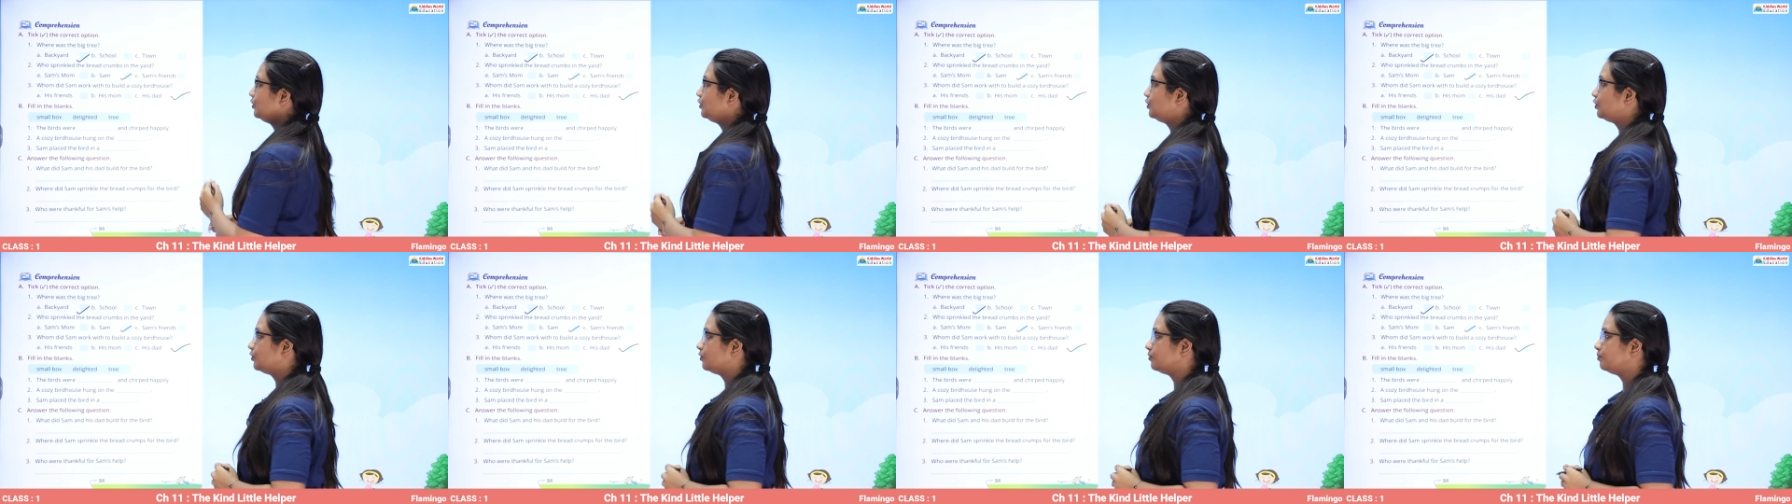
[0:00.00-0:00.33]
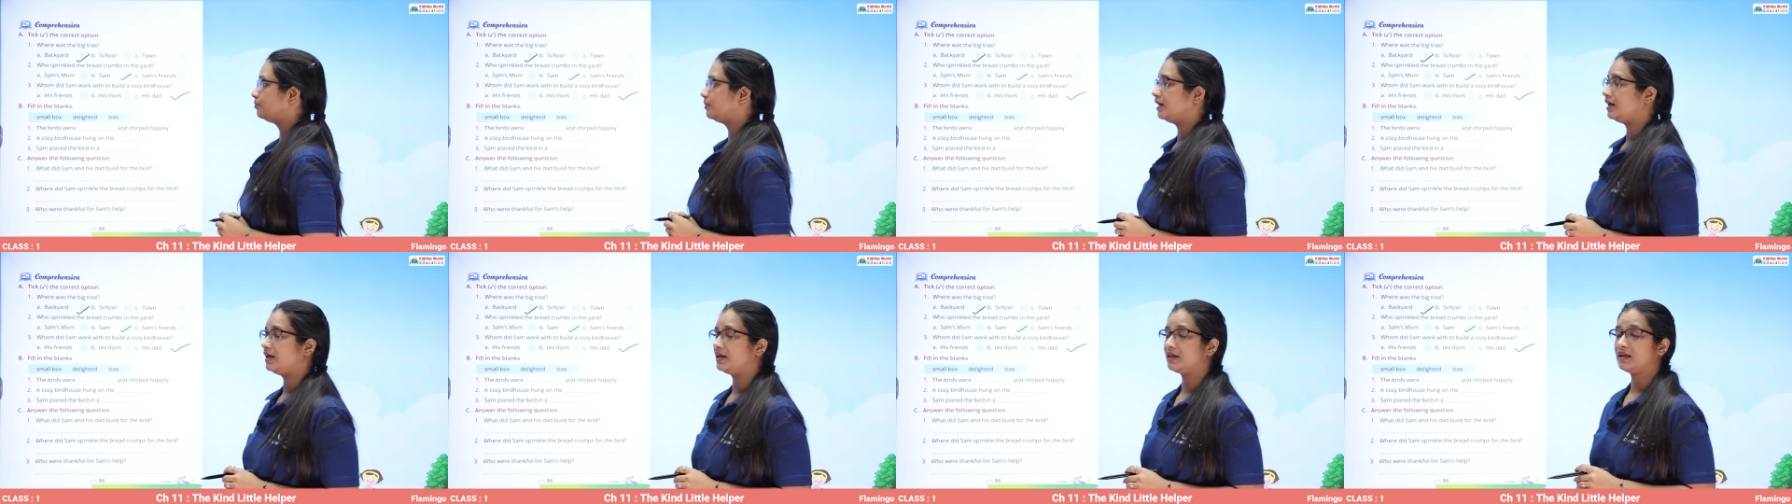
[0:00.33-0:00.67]
to
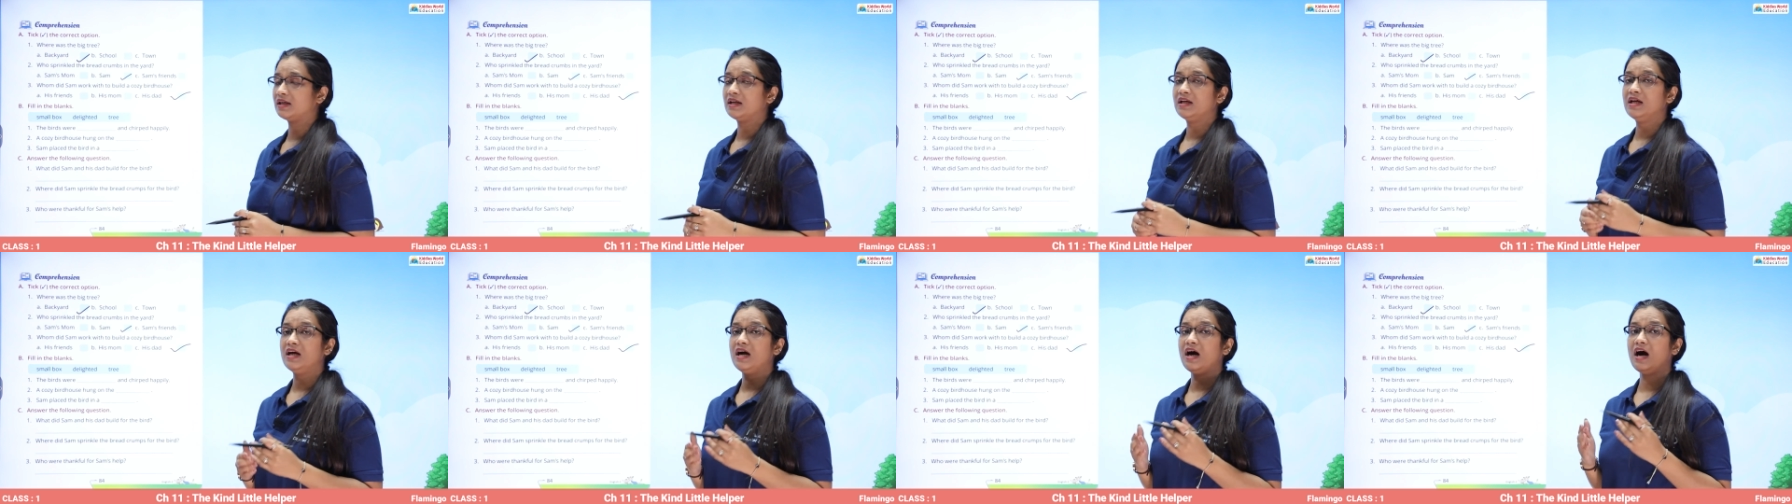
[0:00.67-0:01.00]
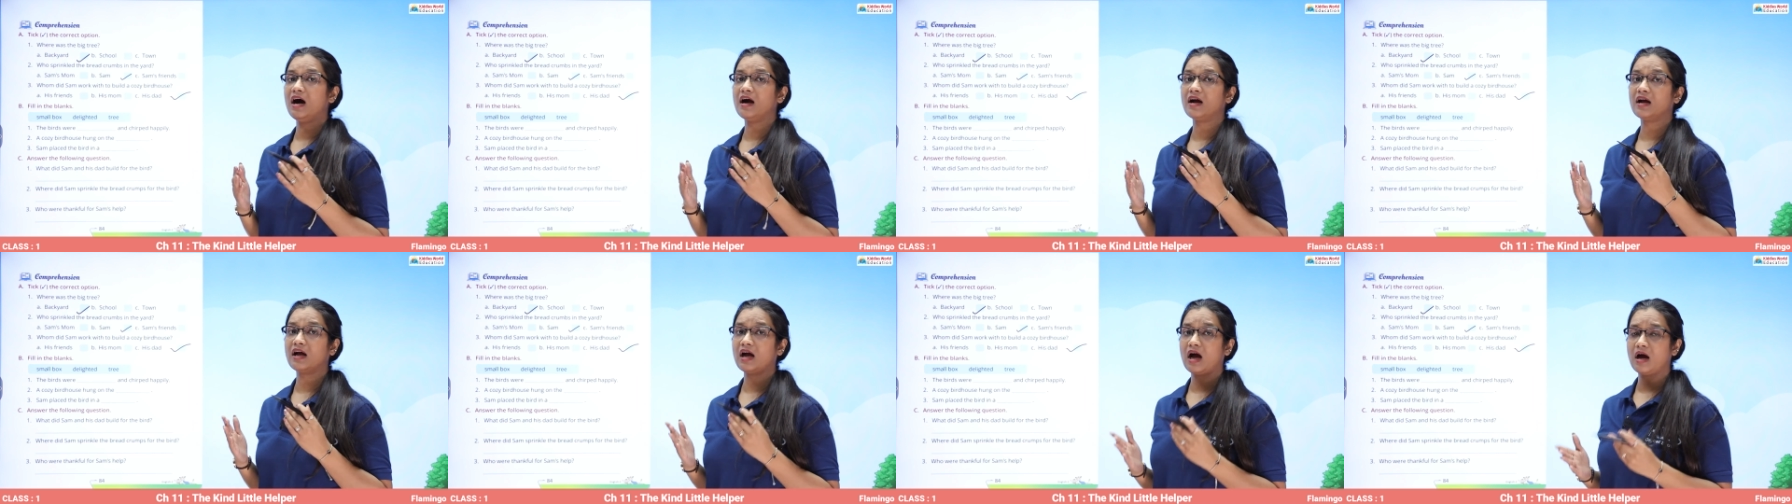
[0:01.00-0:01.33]
build
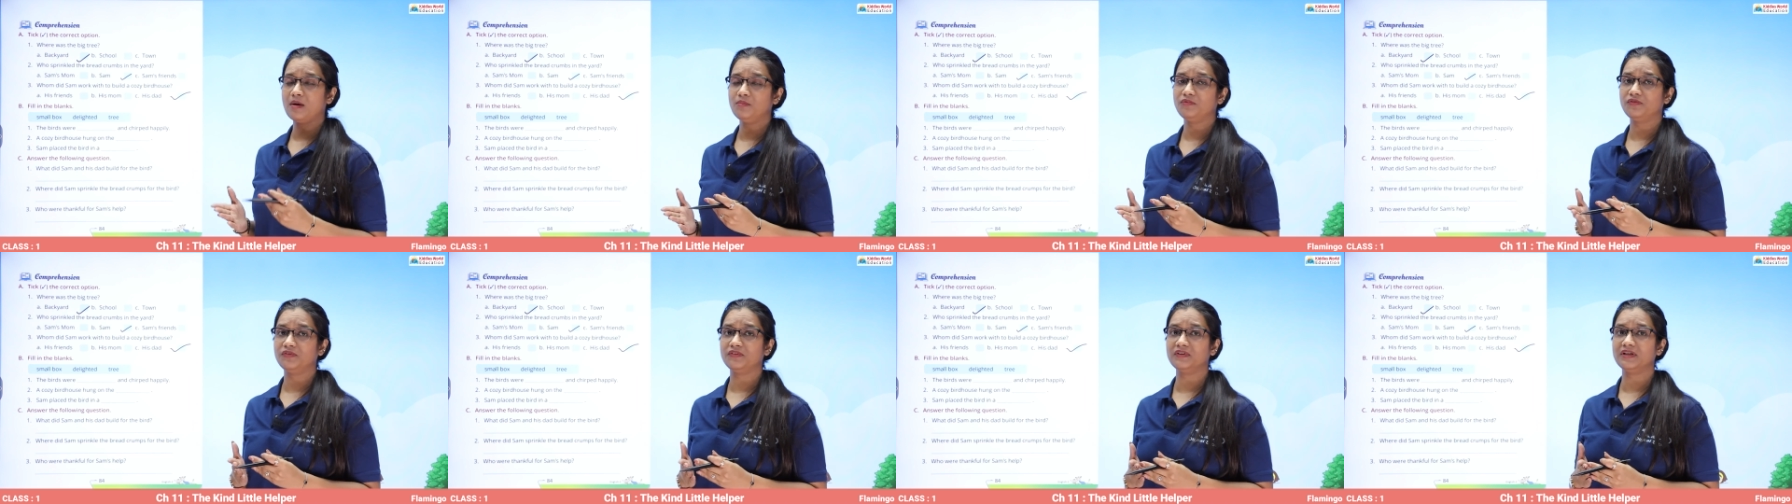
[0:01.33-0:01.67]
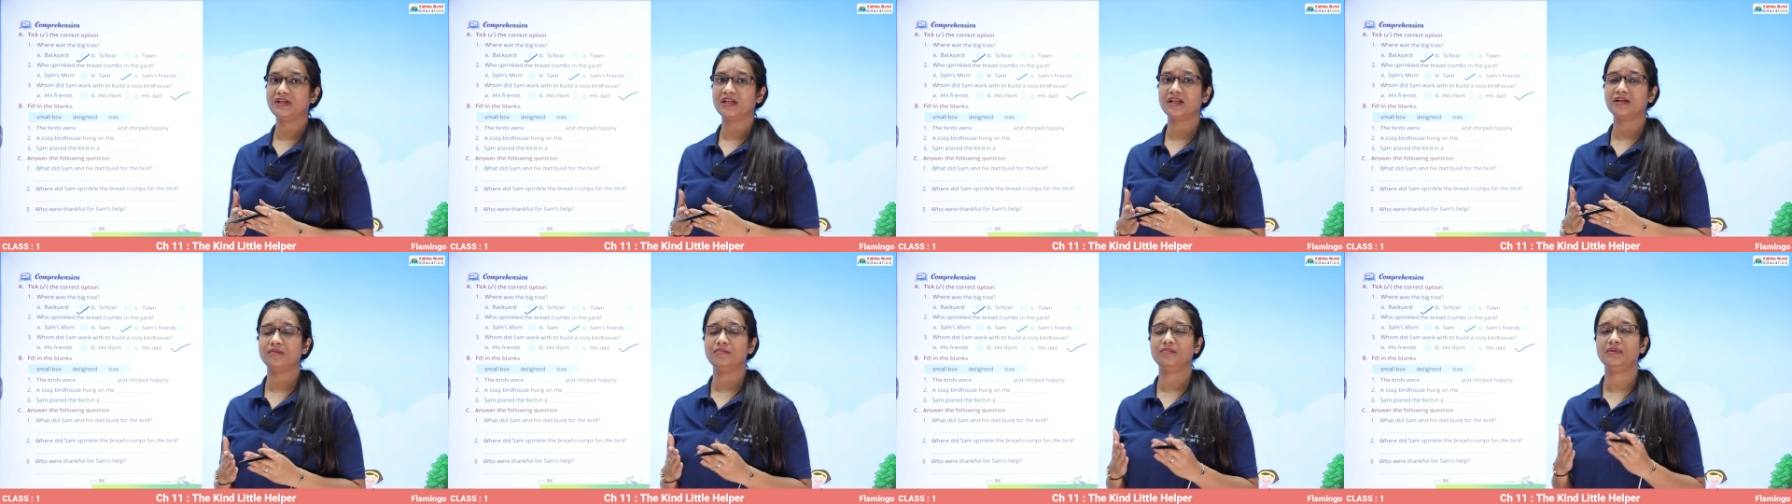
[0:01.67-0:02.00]
a
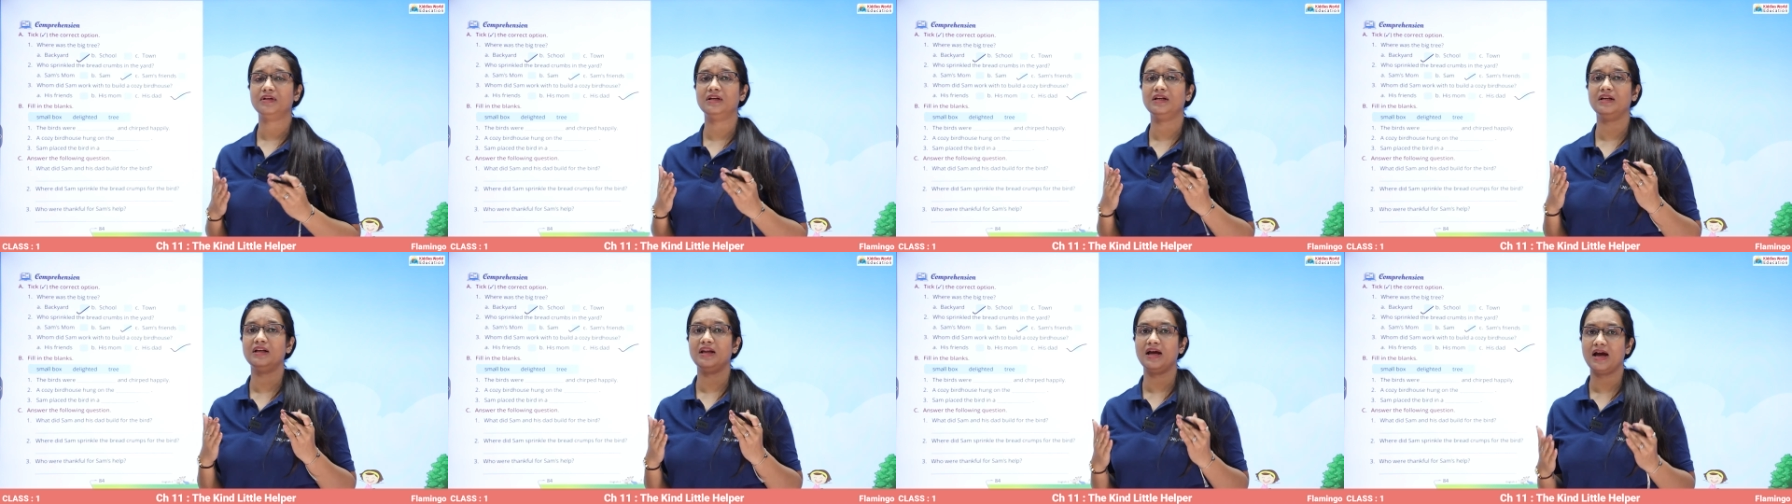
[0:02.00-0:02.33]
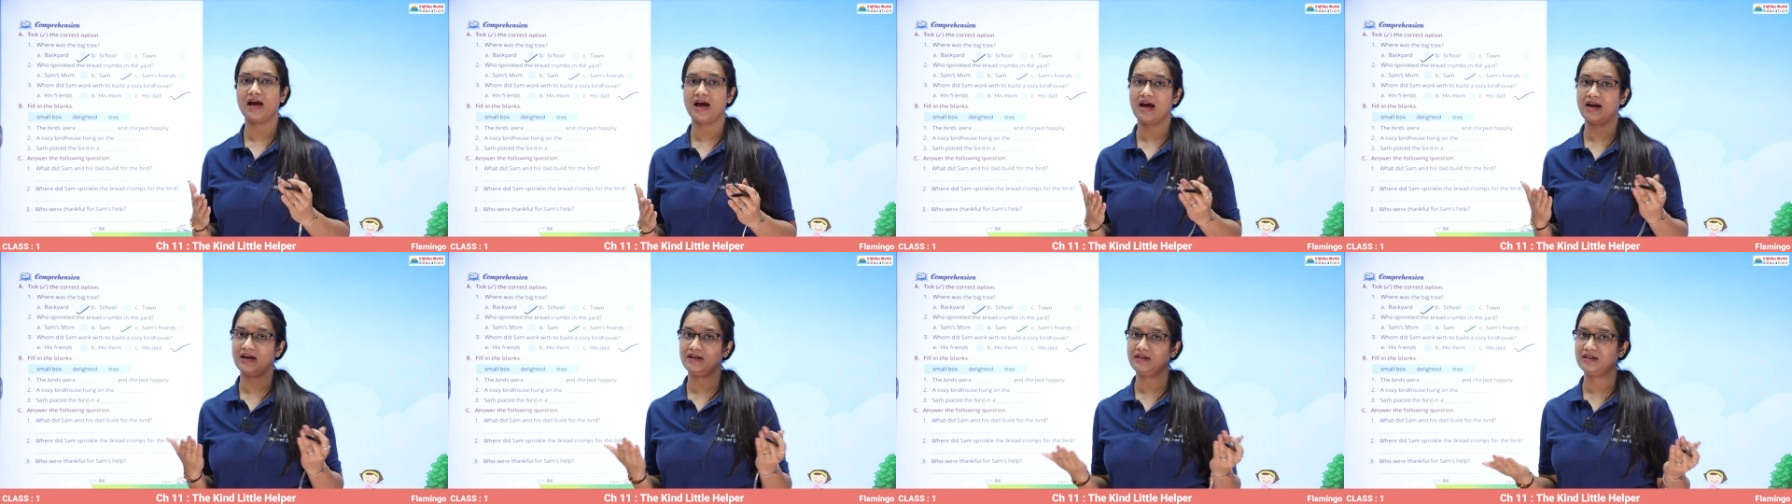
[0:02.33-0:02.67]
comfortable
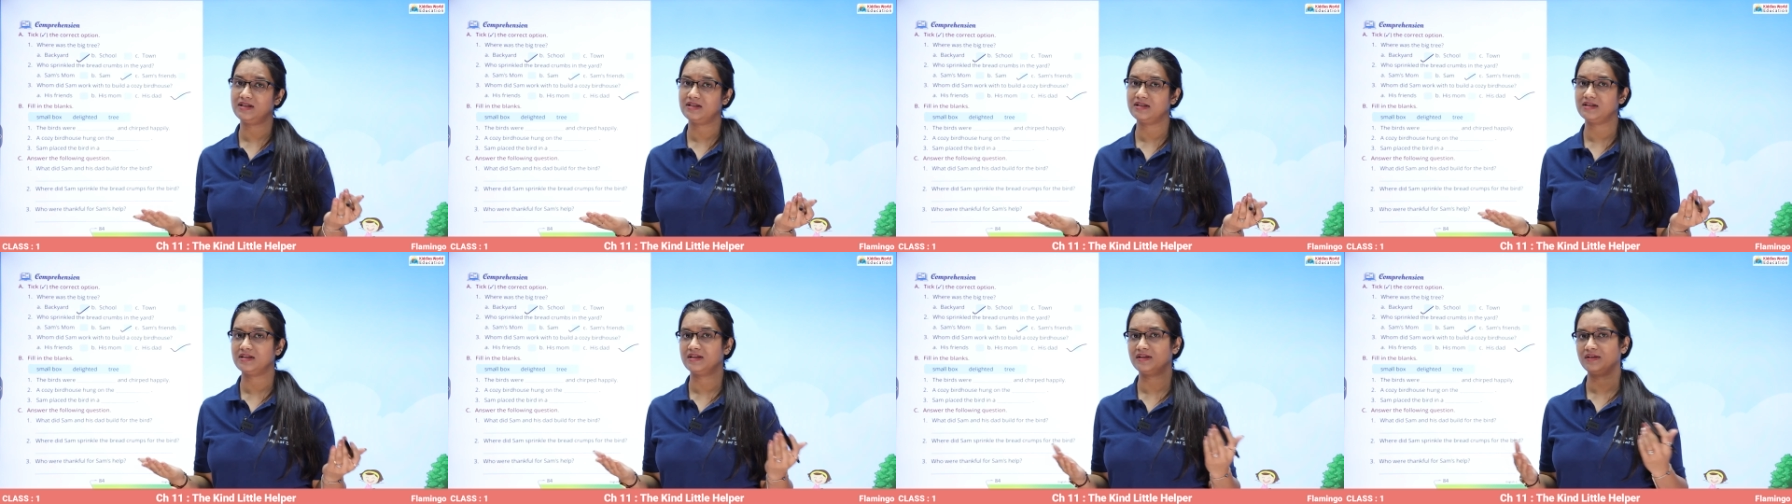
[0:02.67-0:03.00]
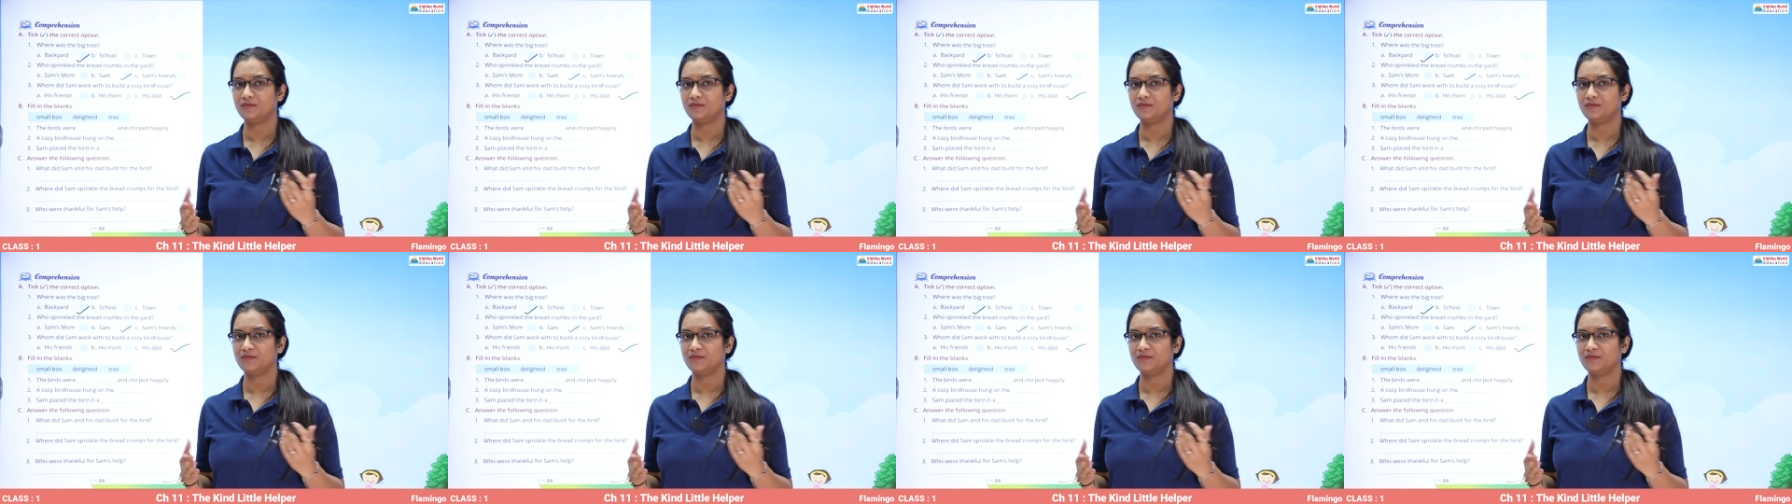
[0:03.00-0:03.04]
and